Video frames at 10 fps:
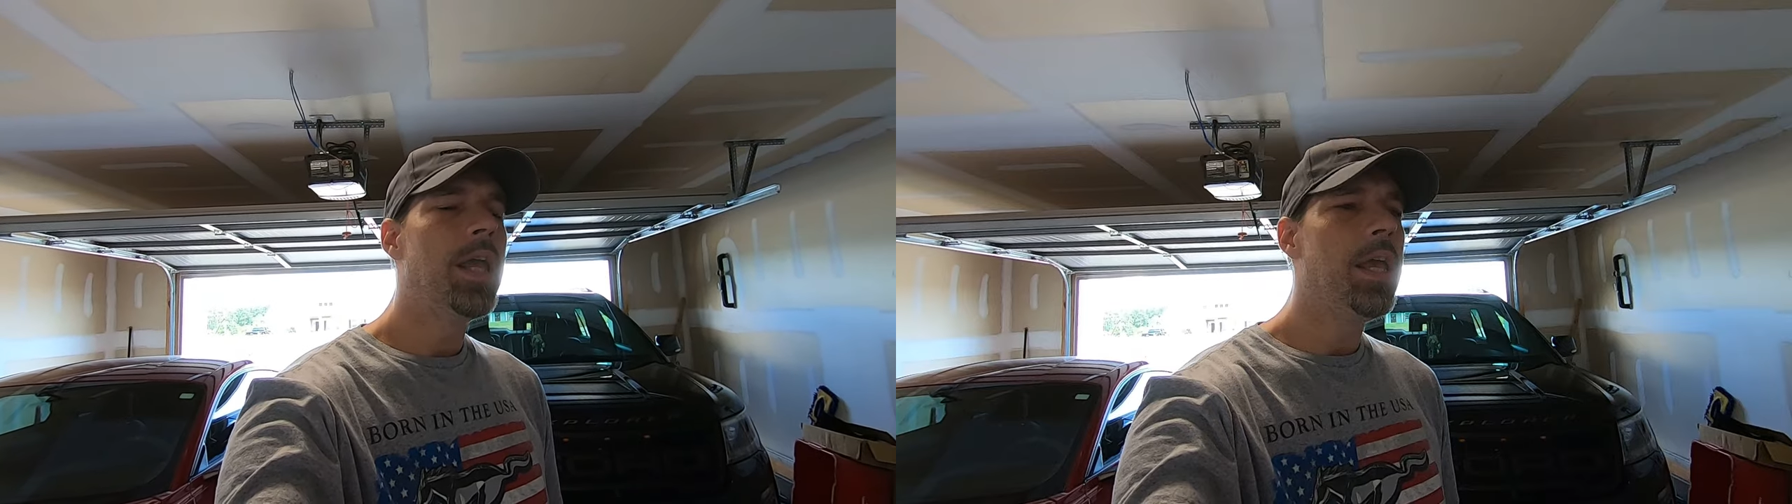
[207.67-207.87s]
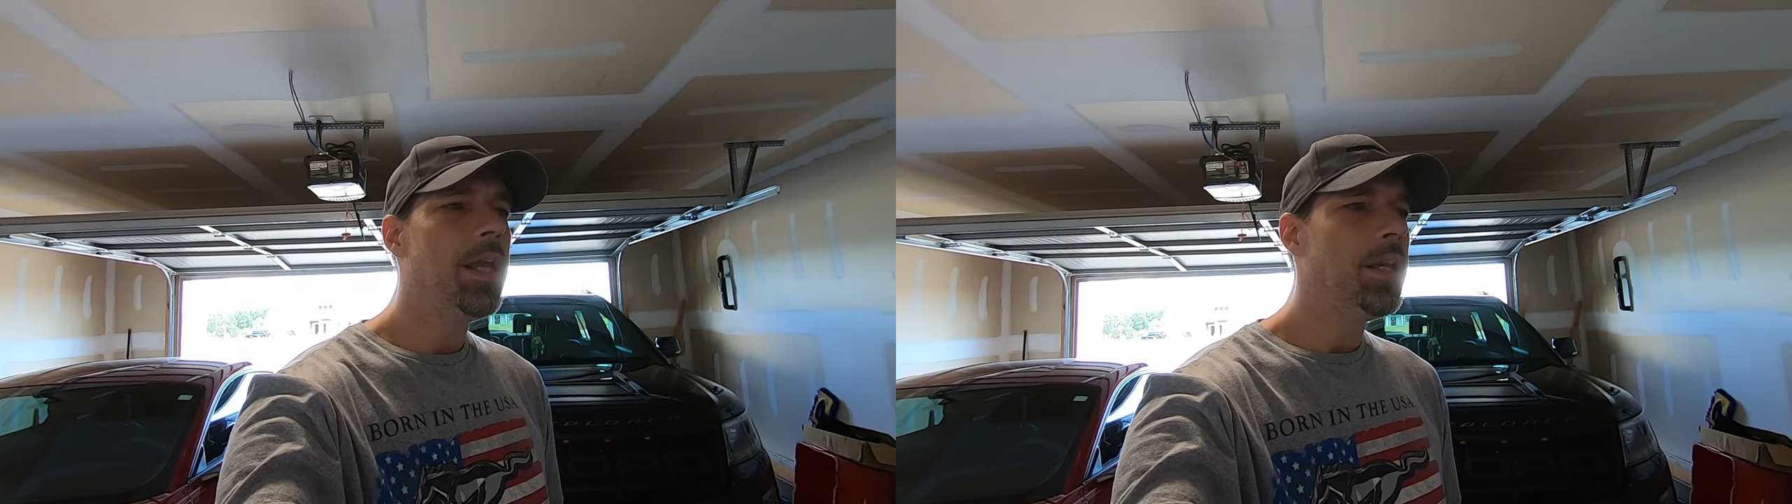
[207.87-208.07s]

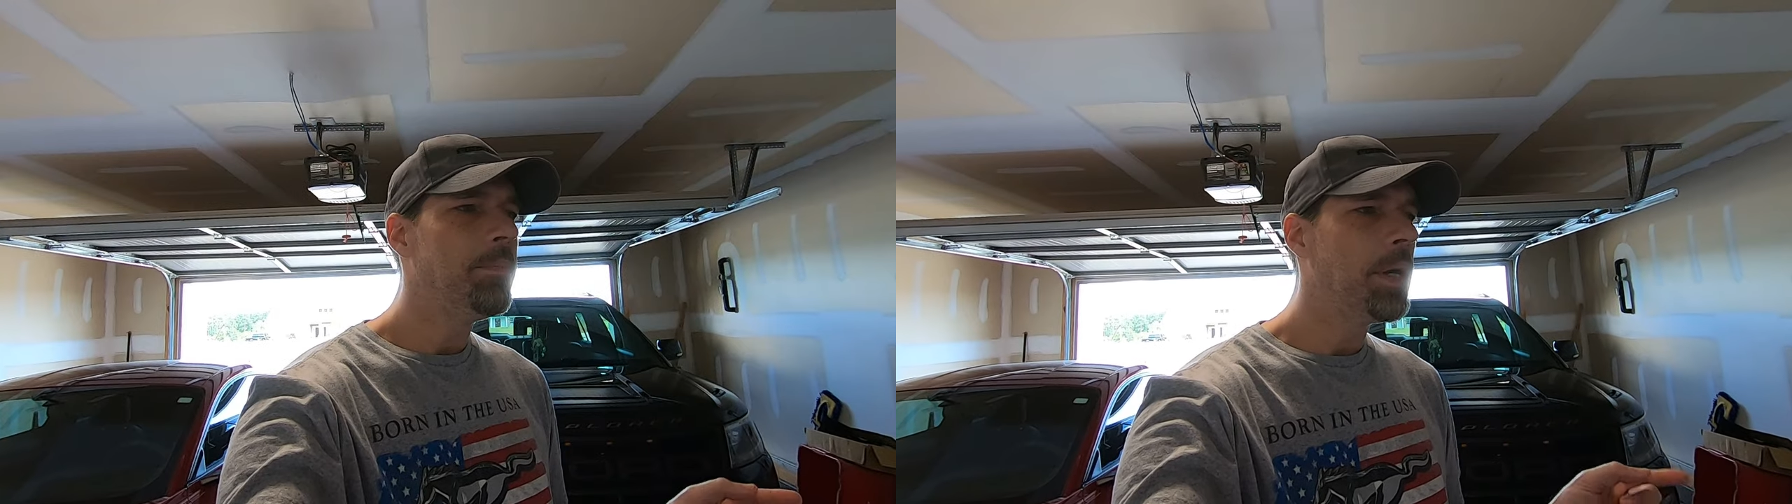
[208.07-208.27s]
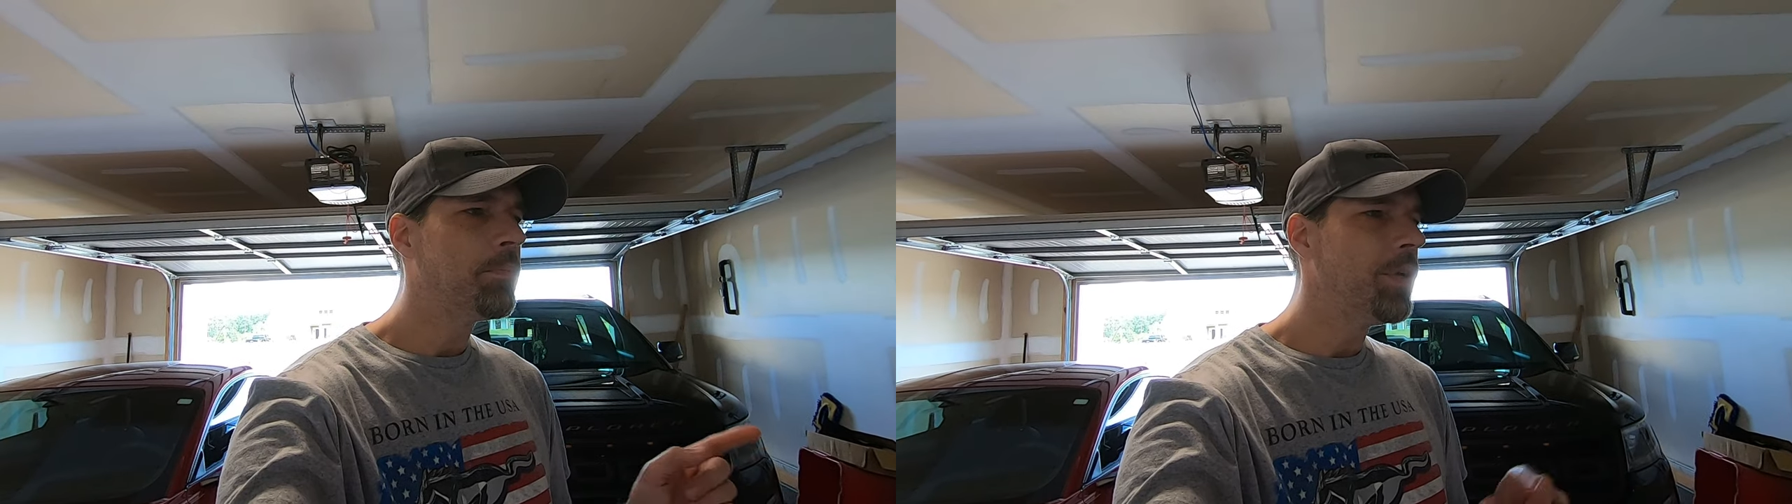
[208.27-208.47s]
And in
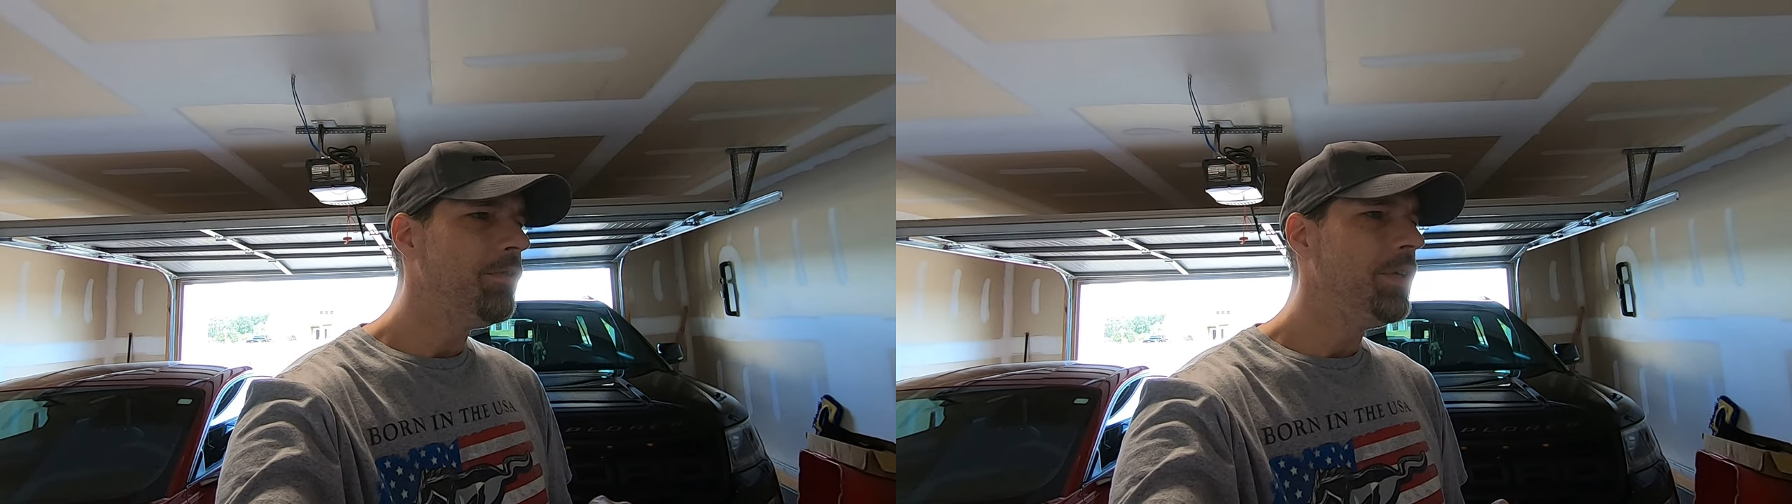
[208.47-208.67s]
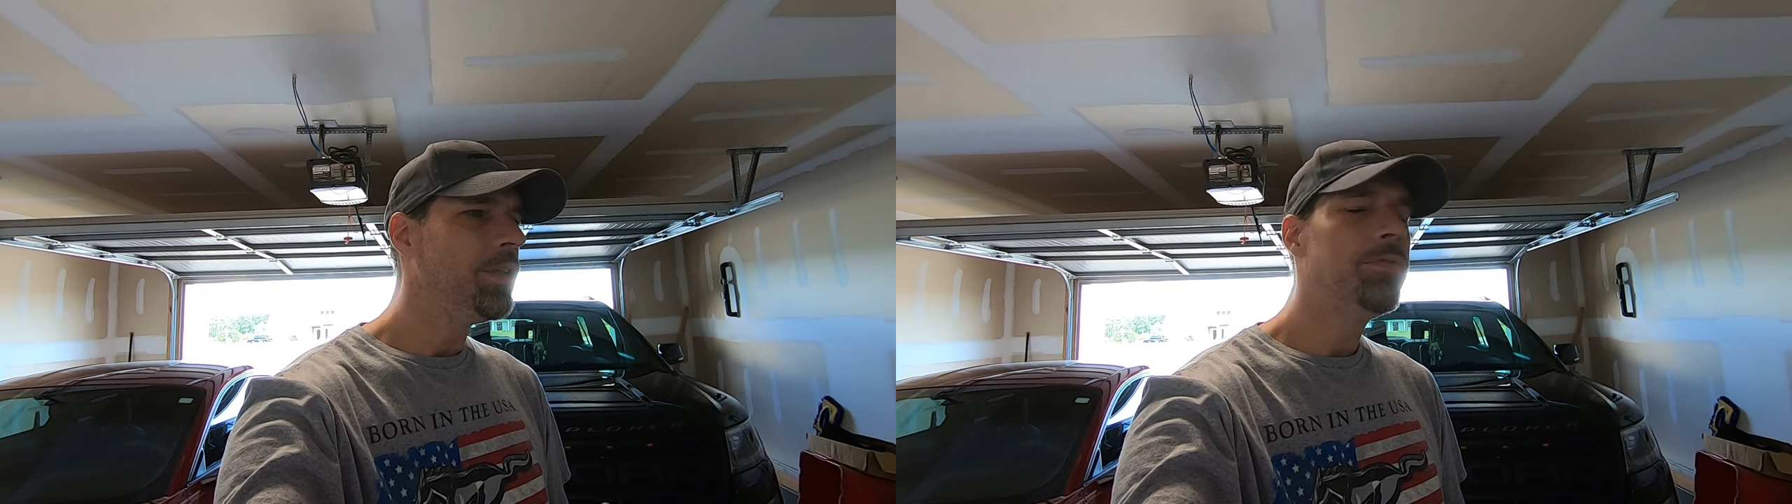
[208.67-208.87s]
my
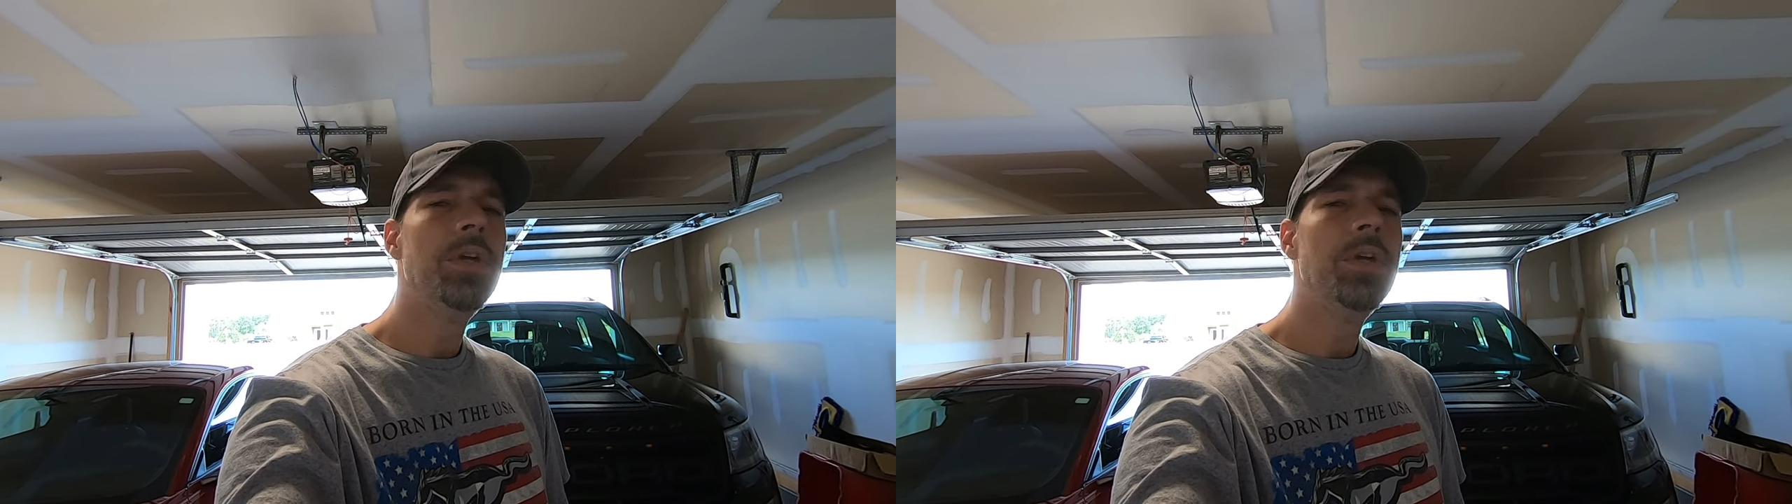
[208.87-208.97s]
previous